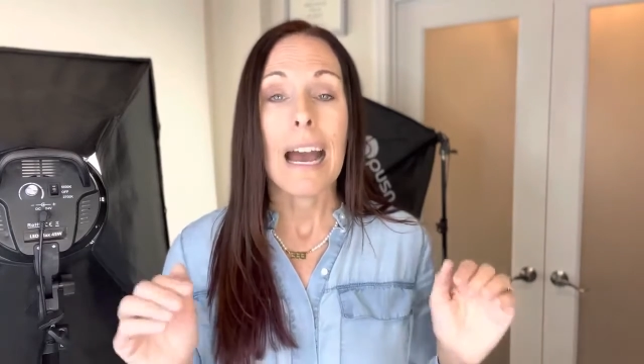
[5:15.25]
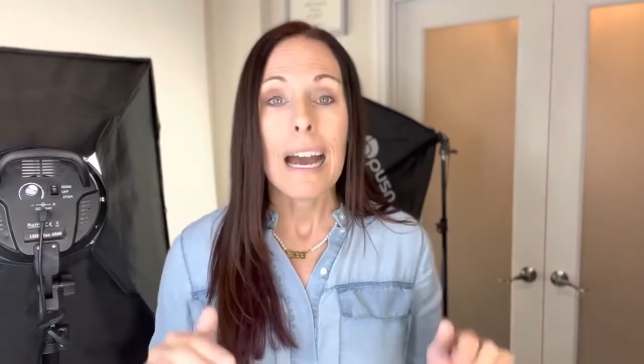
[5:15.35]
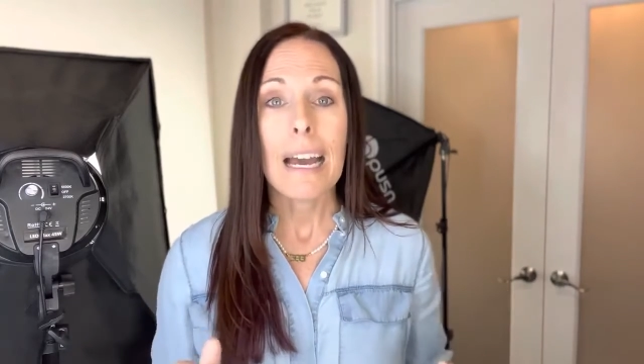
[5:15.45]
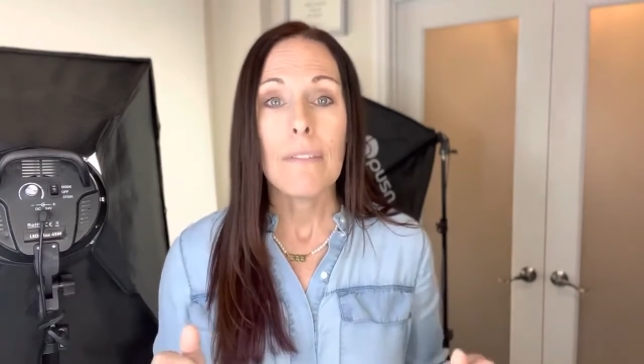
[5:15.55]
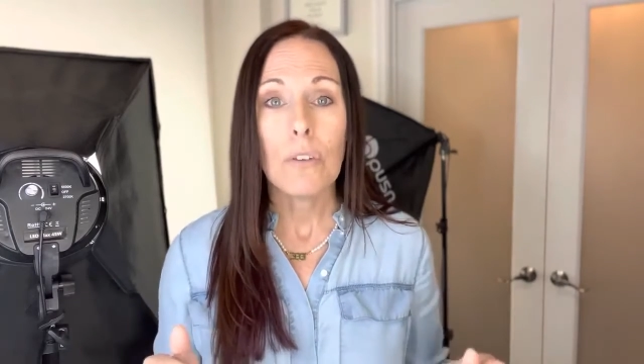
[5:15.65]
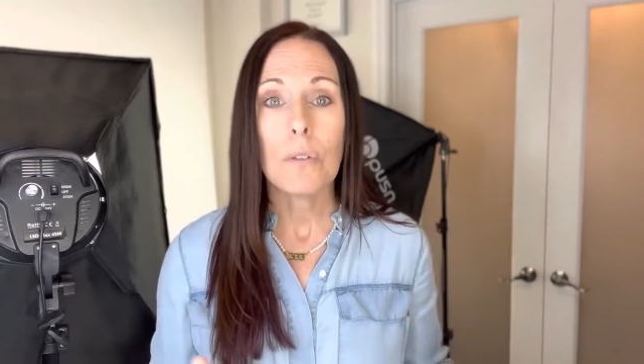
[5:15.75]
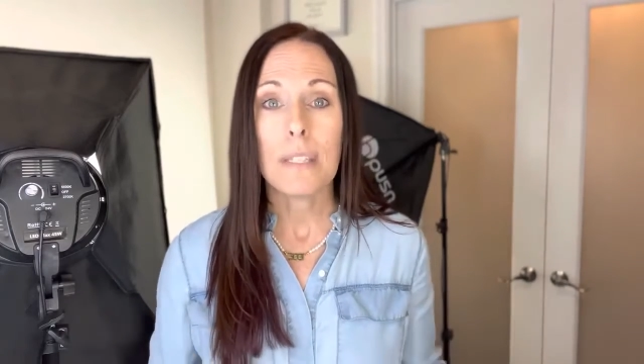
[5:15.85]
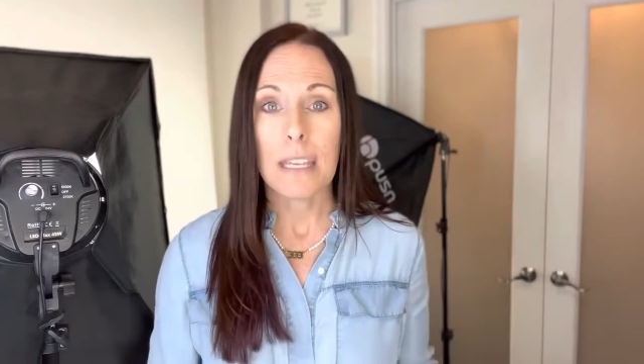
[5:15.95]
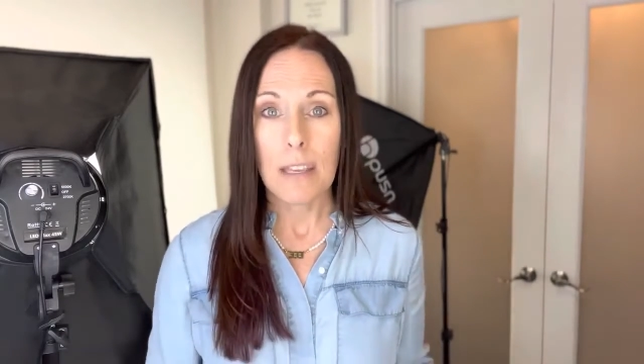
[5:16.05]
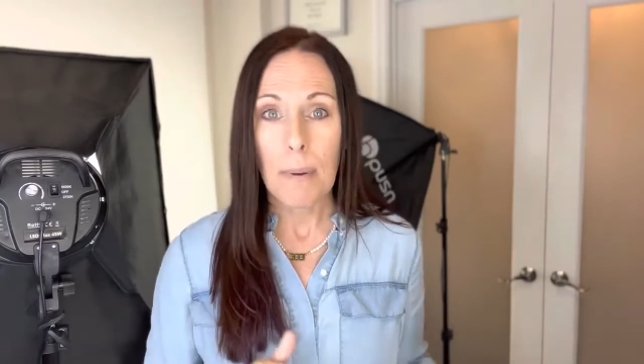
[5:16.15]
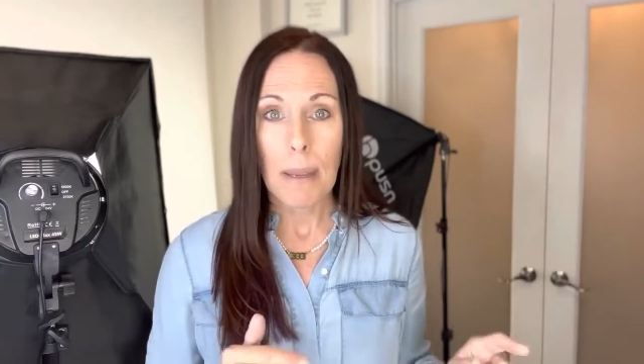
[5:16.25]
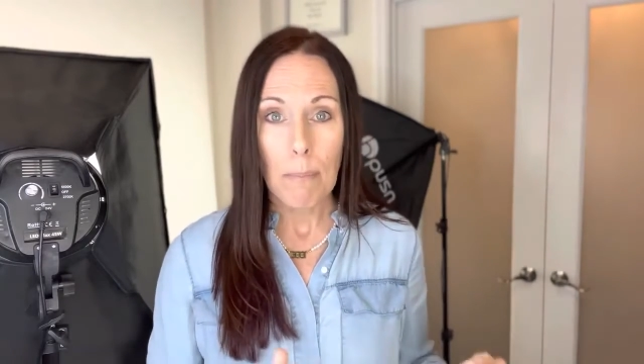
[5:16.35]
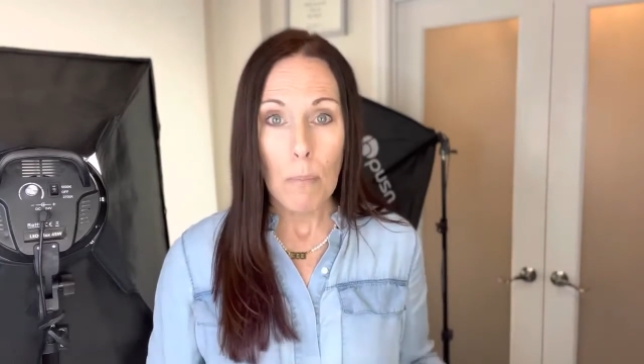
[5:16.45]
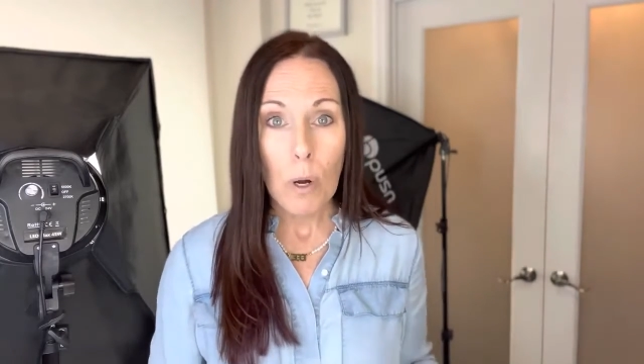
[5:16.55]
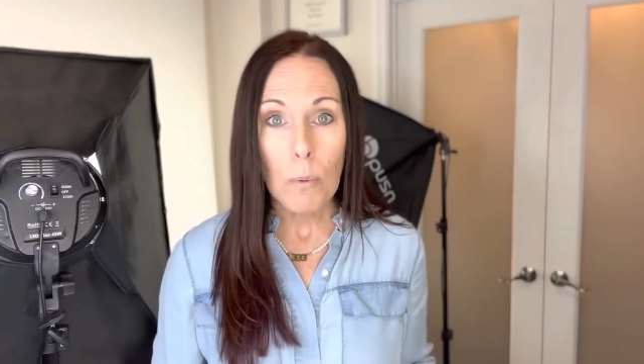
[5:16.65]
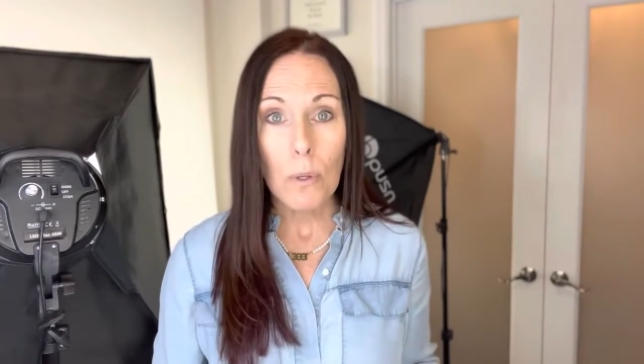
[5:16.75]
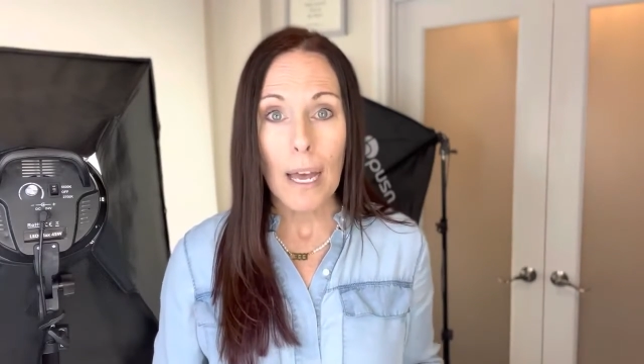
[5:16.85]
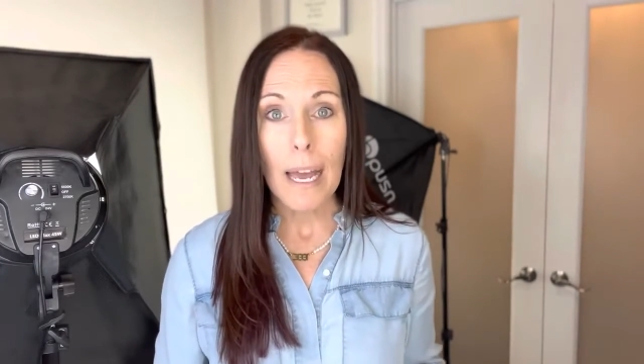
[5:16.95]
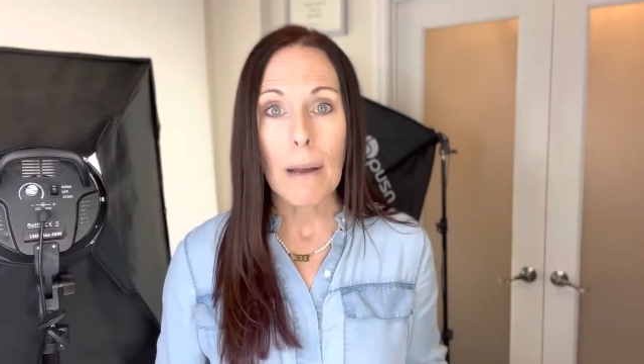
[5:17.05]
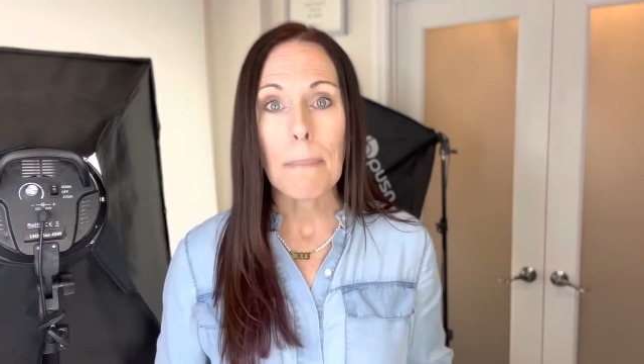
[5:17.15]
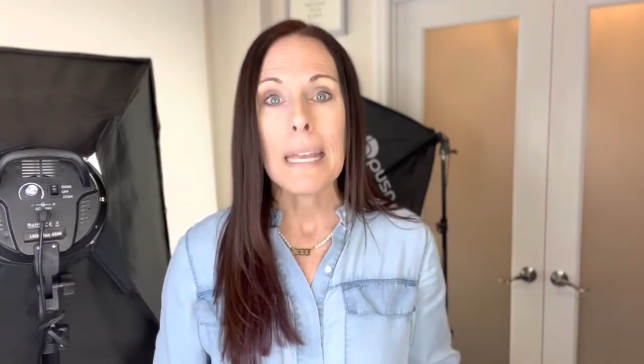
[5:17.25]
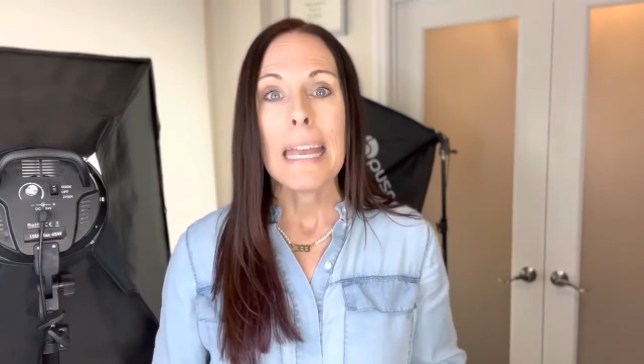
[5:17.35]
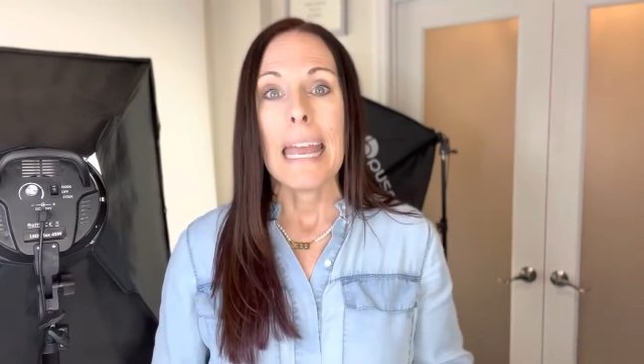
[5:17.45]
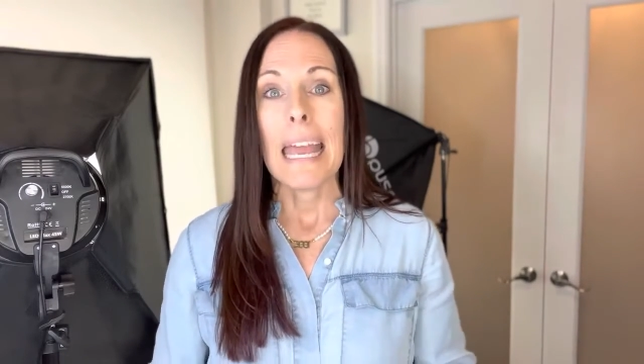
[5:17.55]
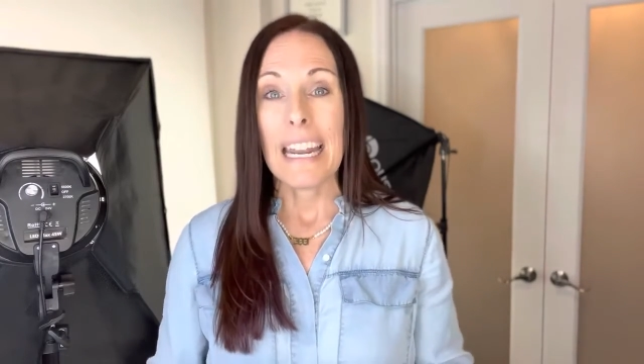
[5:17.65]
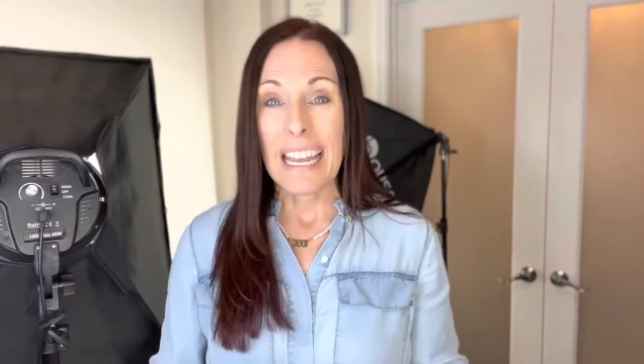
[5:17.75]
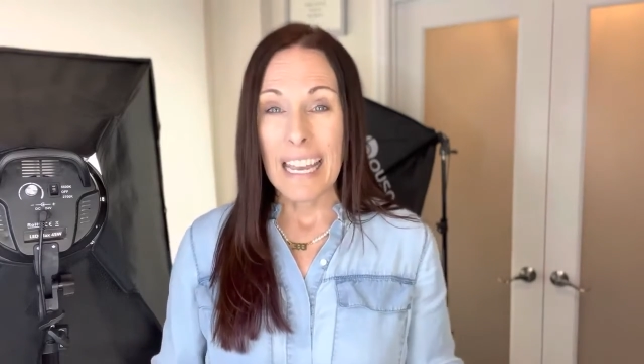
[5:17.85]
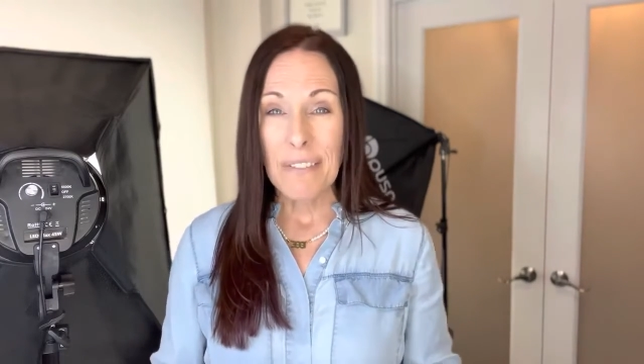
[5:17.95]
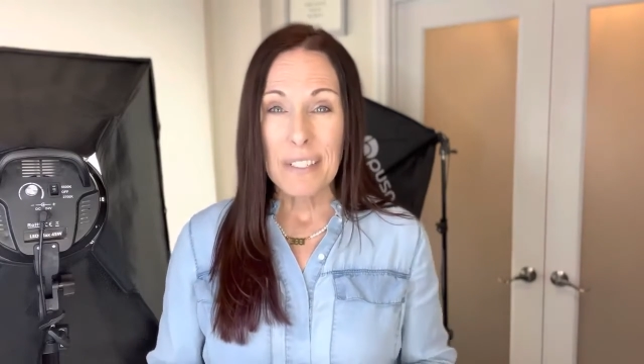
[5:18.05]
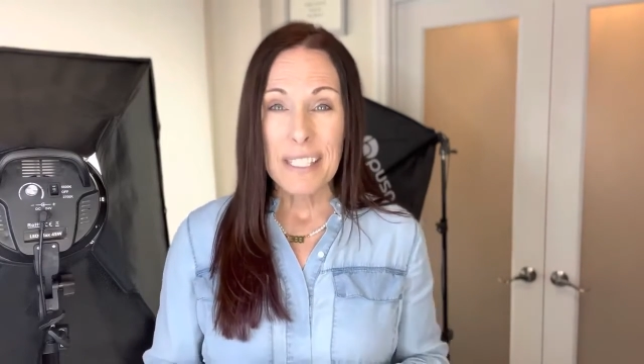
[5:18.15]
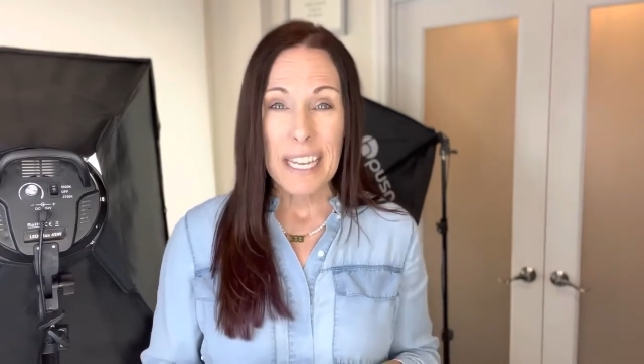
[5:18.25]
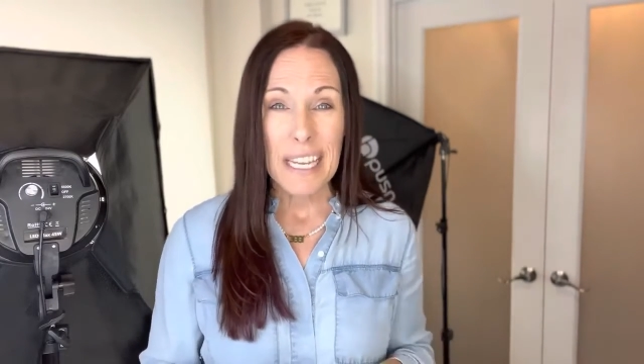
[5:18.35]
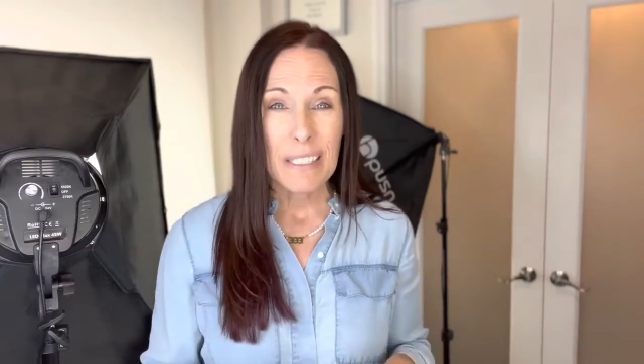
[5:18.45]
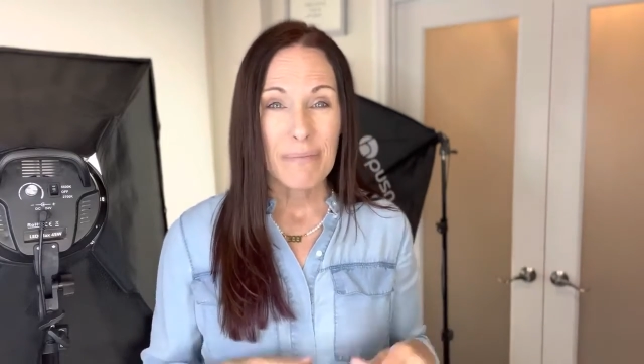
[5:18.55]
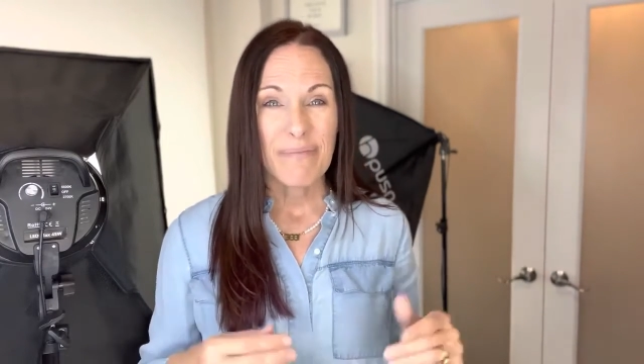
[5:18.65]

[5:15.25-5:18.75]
I've used the eBay mobile app, and I have to say,